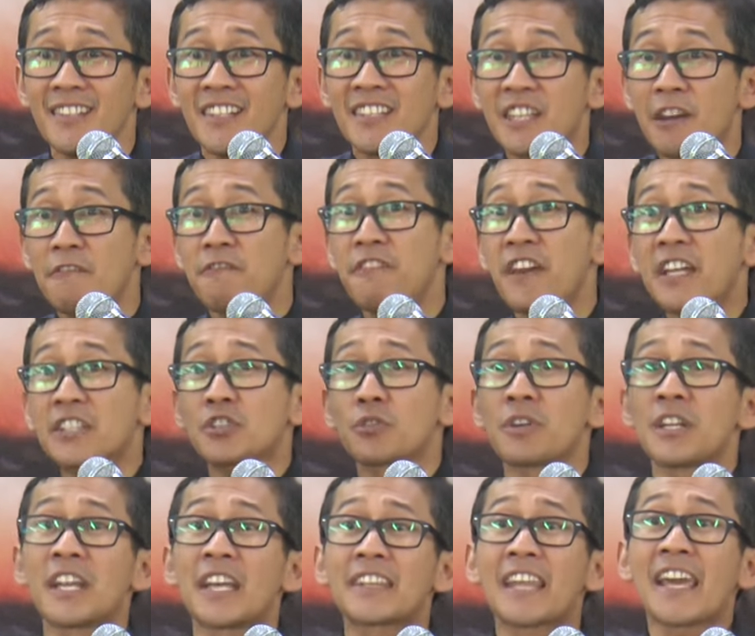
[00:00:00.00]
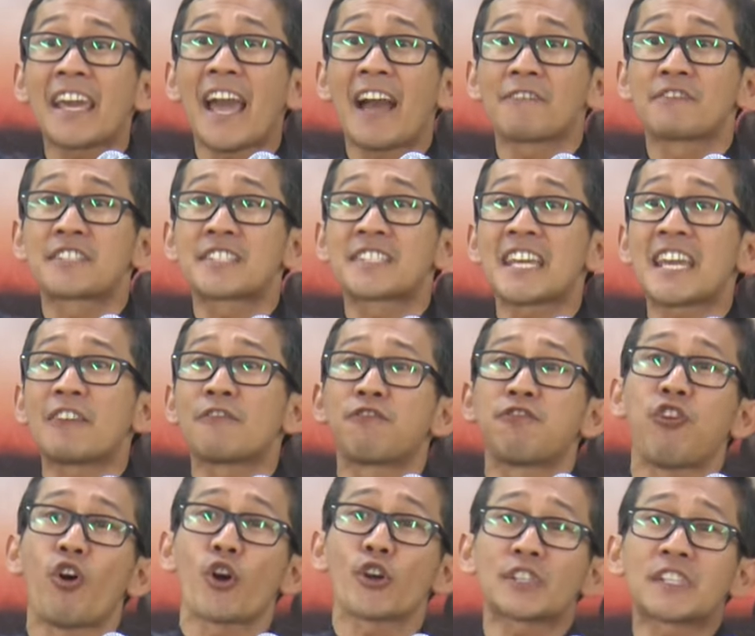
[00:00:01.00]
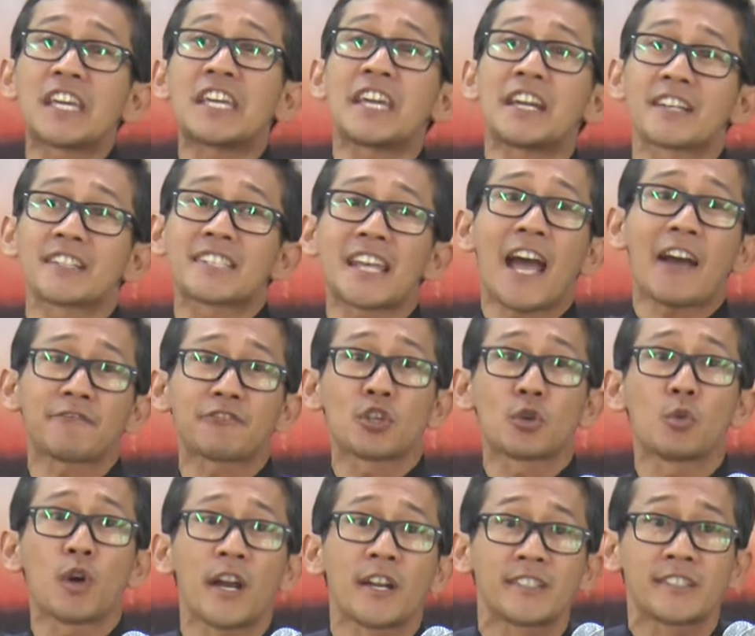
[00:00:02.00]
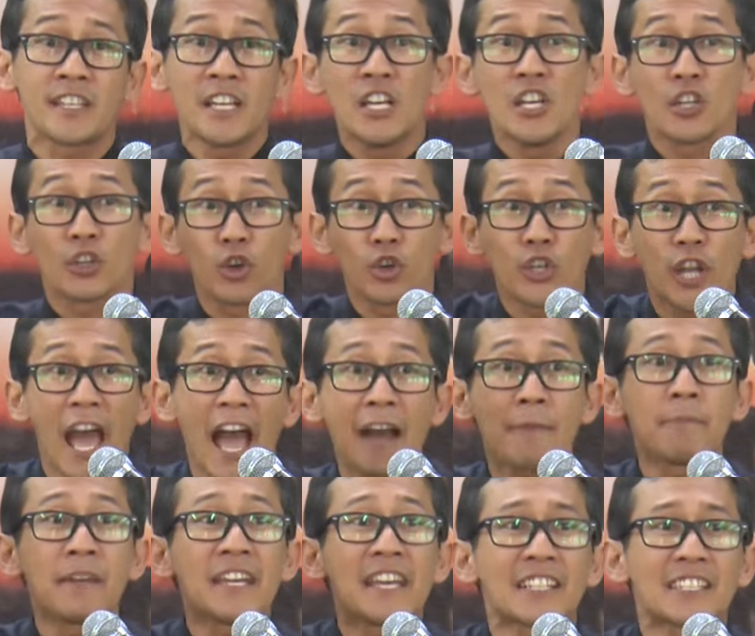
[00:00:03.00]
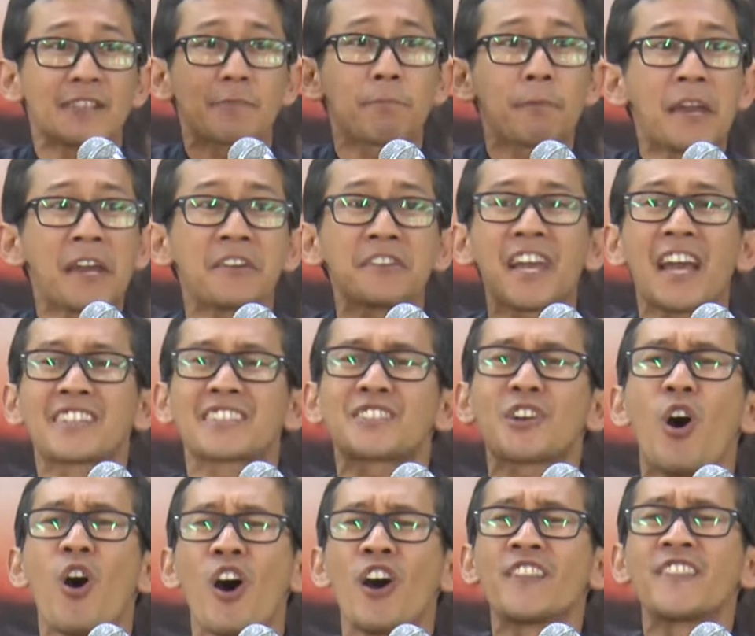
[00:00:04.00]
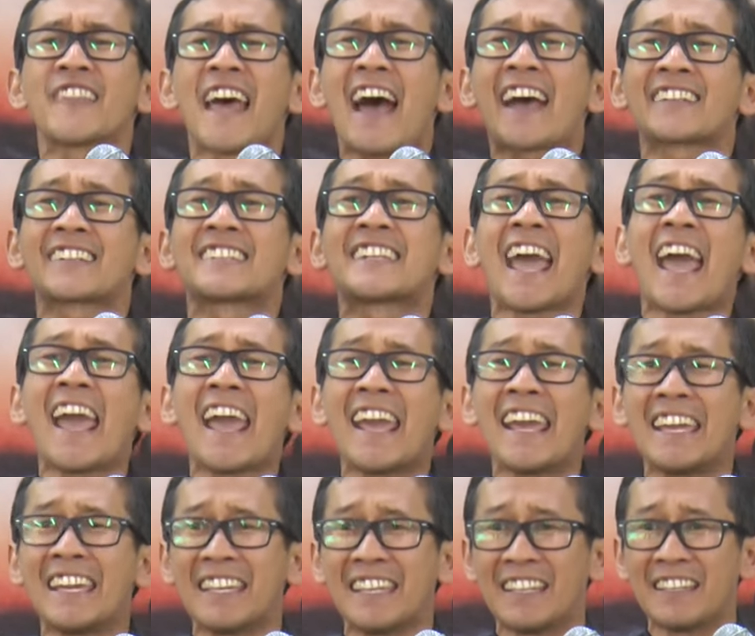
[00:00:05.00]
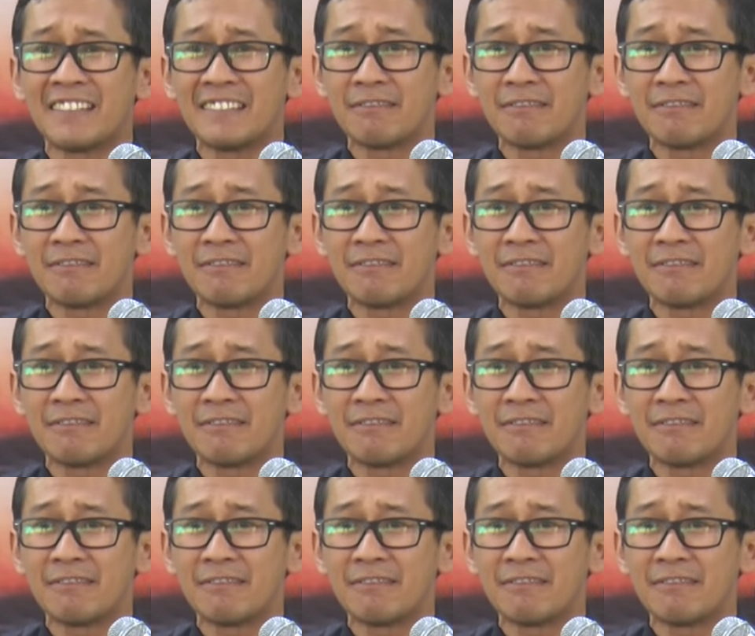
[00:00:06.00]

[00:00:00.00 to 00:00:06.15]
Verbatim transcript: the victory that they have seen 40 years afterwards could have been experienced on that day.